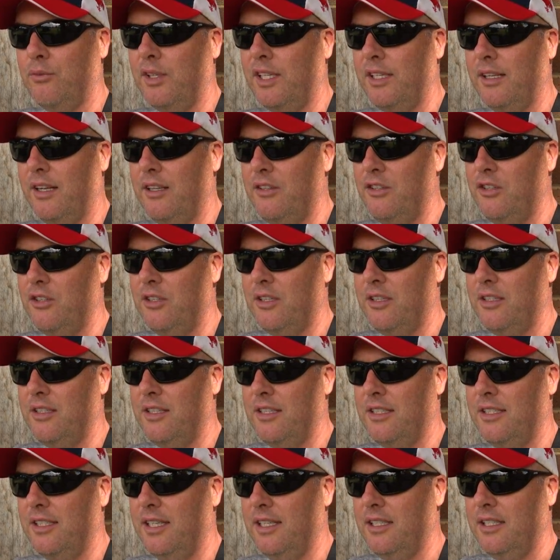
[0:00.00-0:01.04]
100
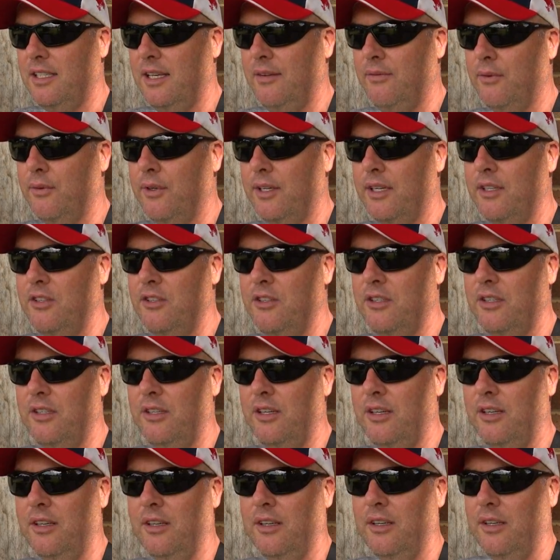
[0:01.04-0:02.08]
to 6400,